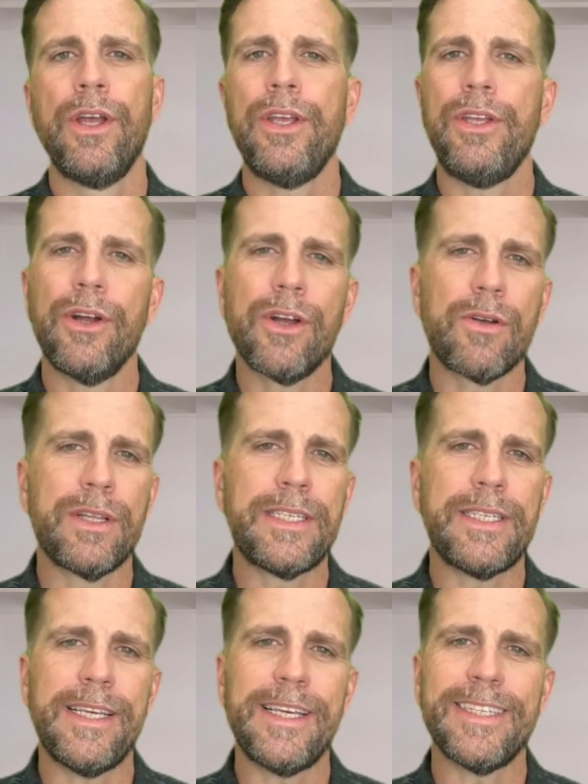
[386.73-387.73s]
you're going to
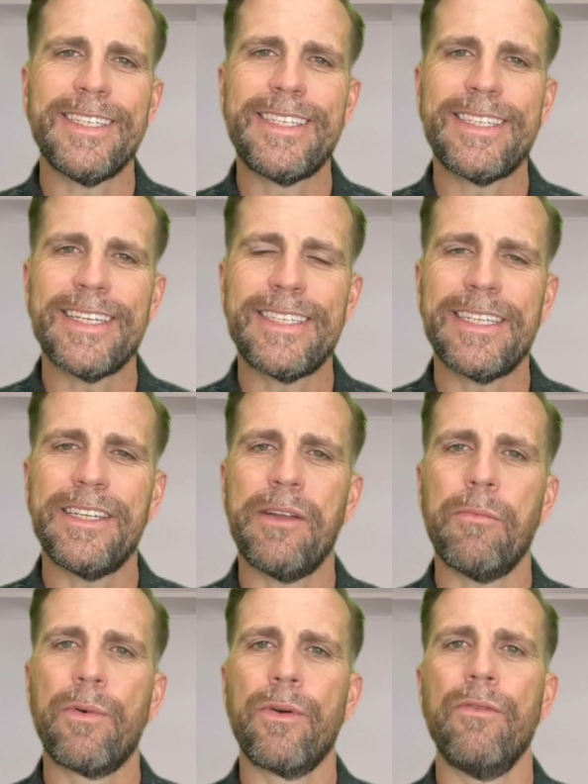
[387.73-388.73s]
see consistent
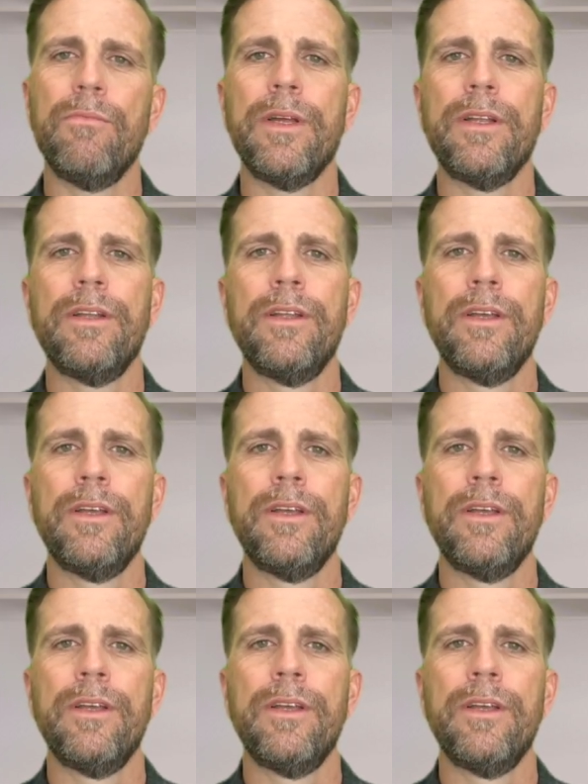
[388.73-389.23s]
improvement,